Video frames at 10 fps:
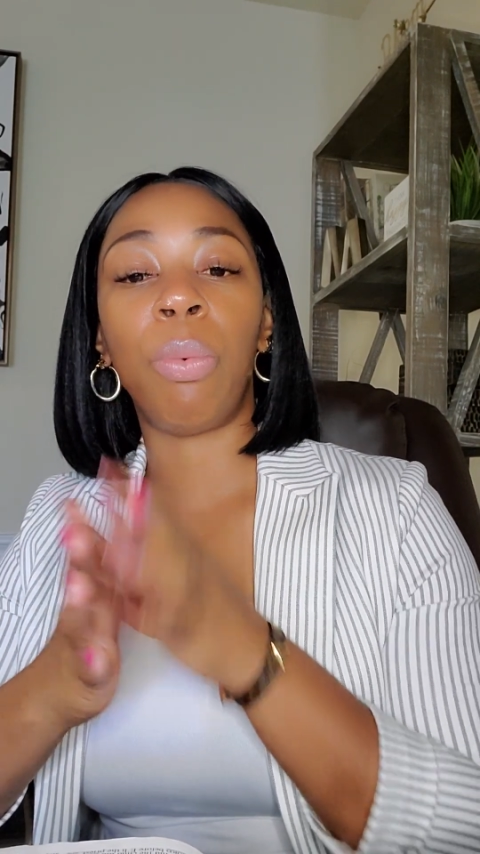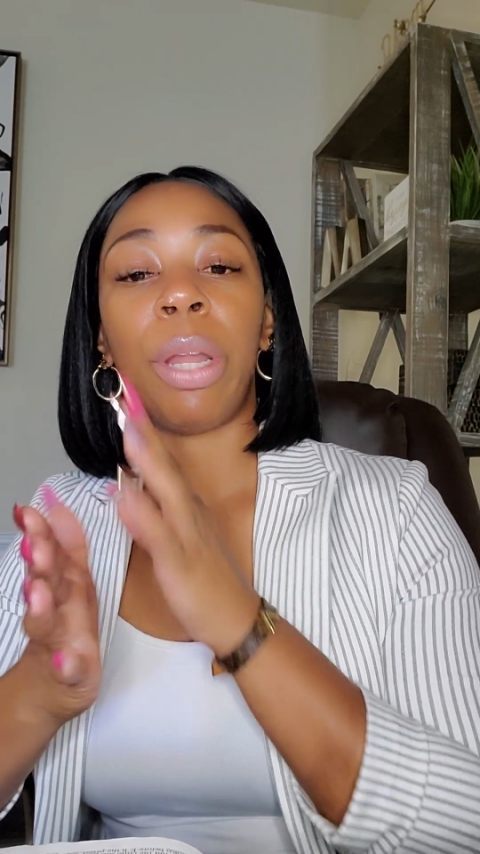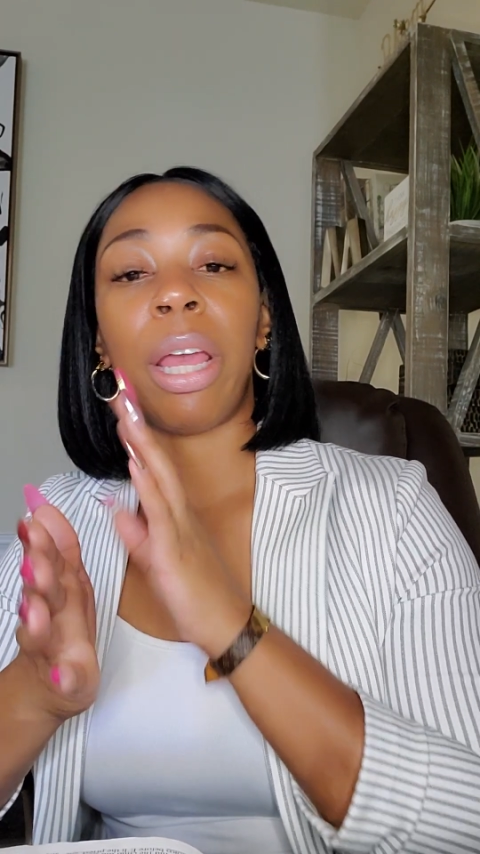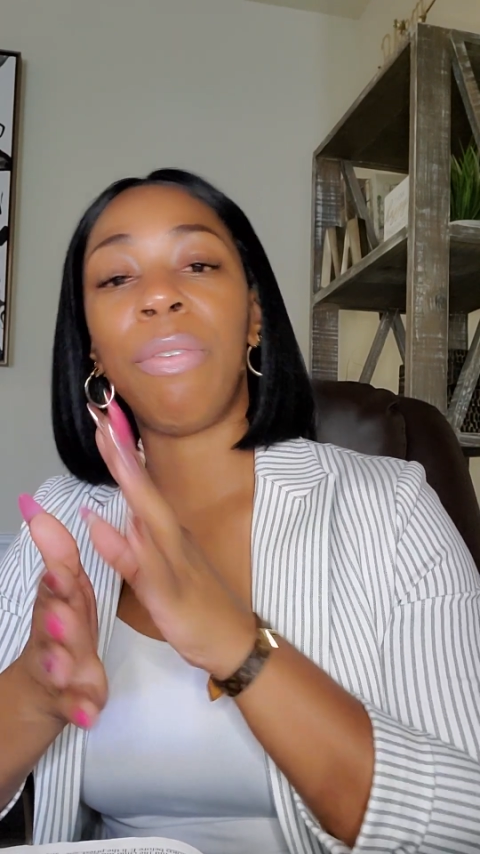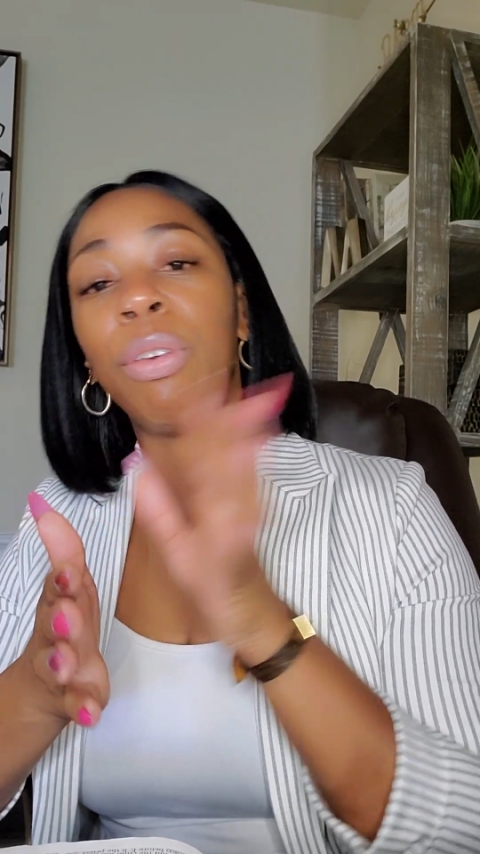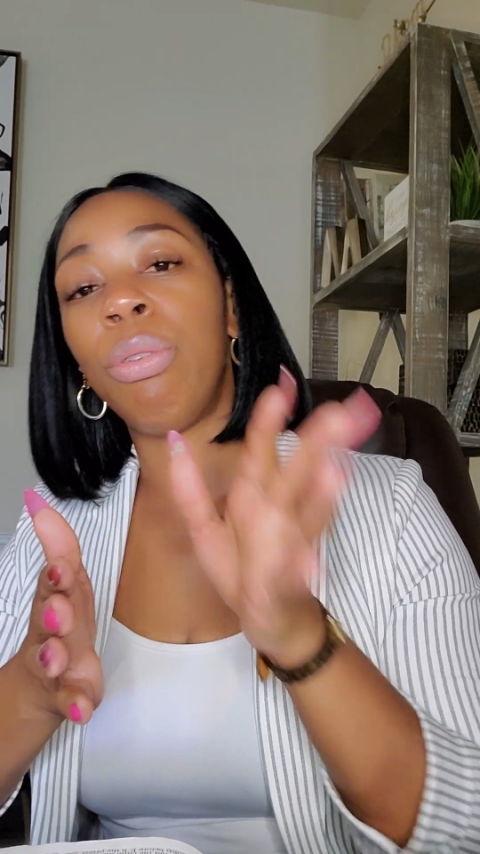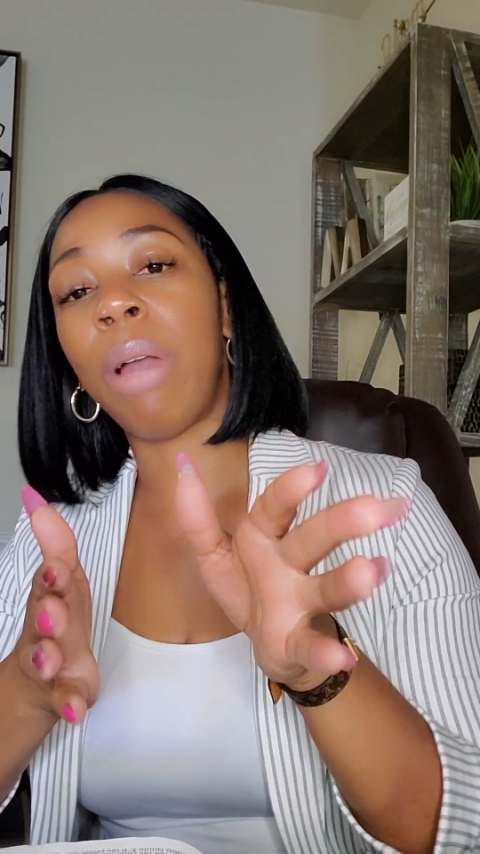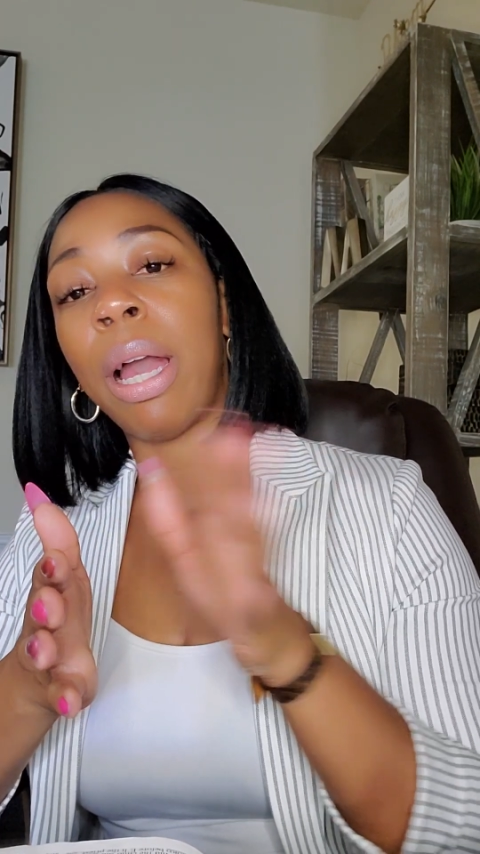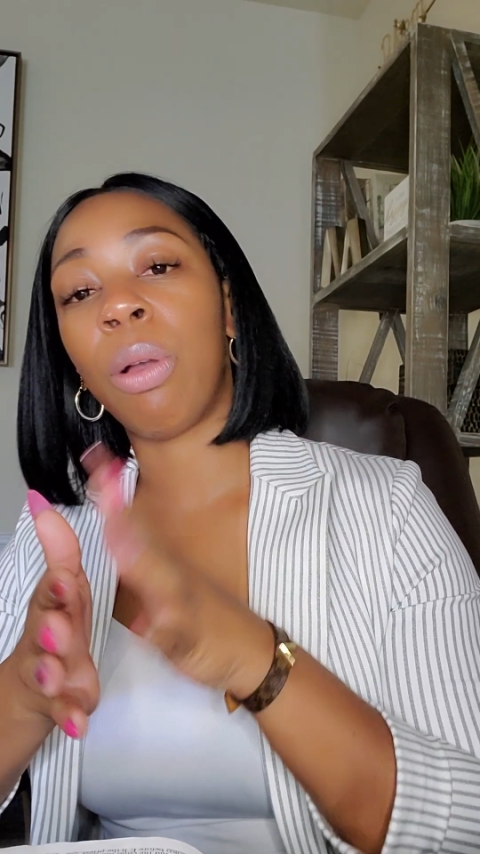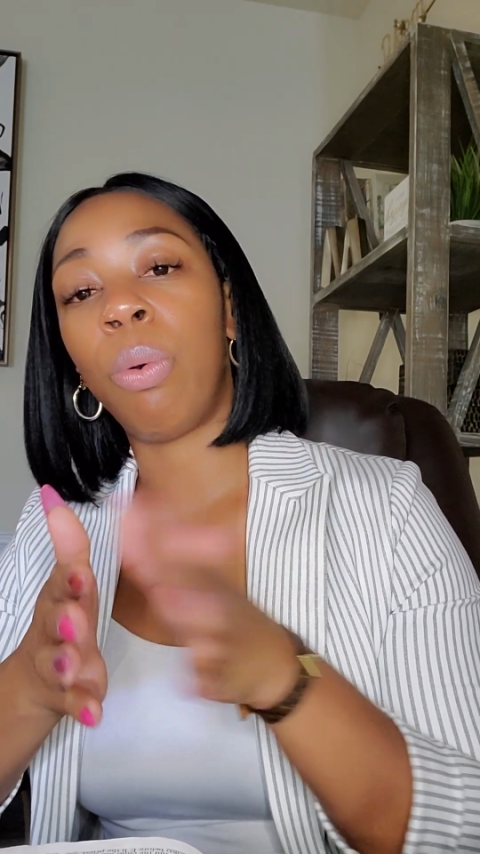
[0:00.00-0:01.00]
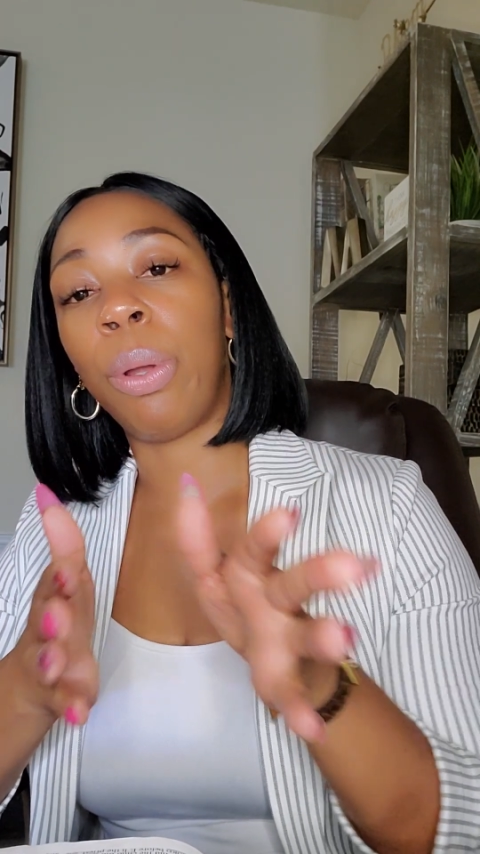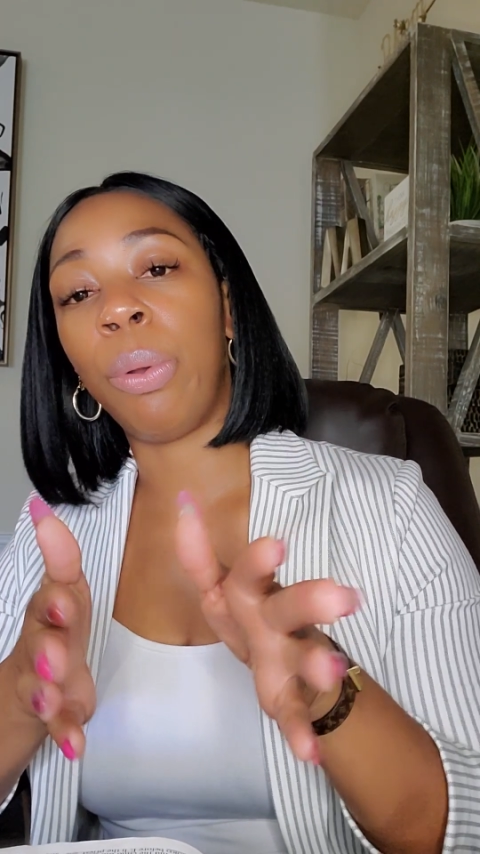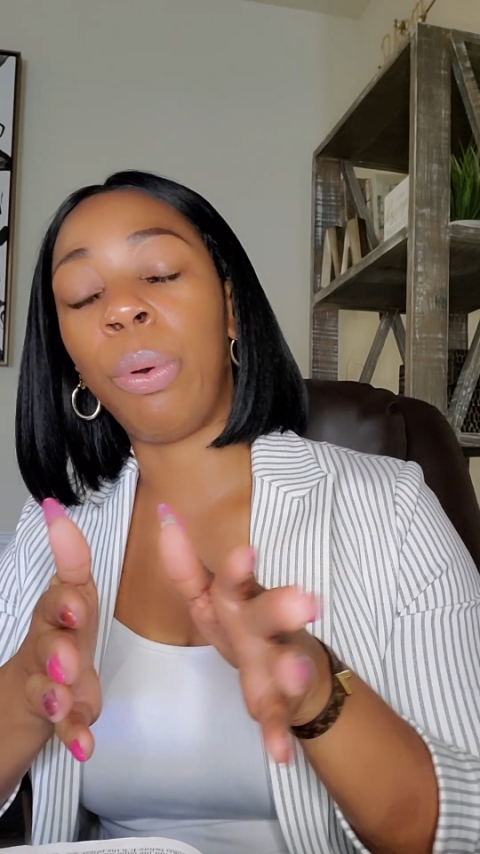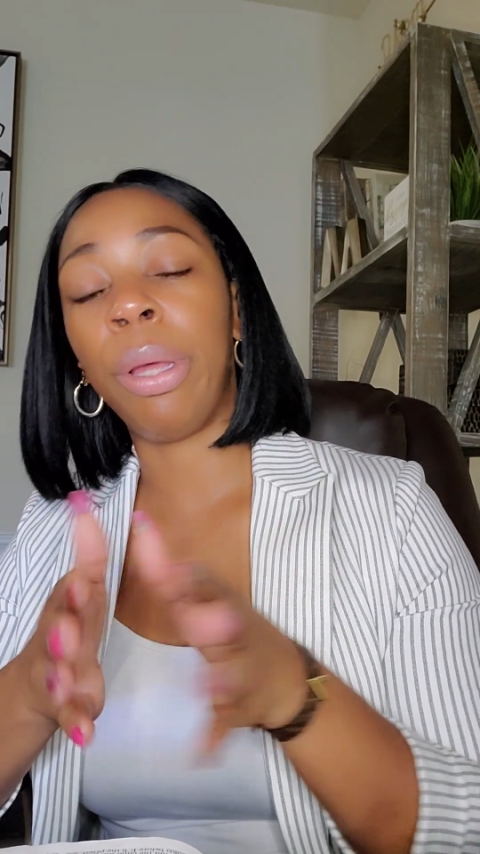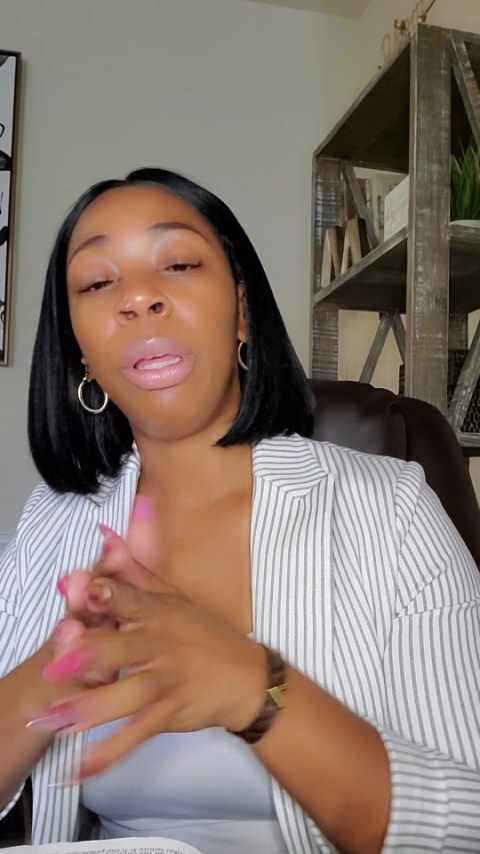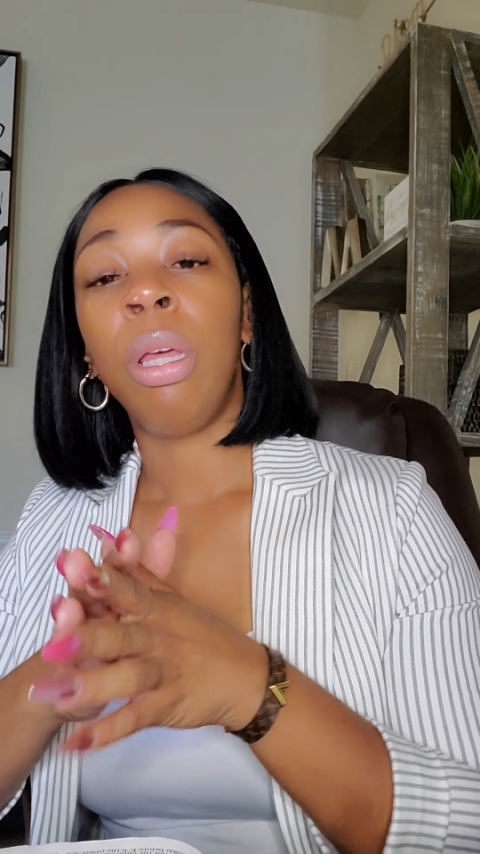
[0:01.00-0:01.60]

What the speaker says: whatever you got going on,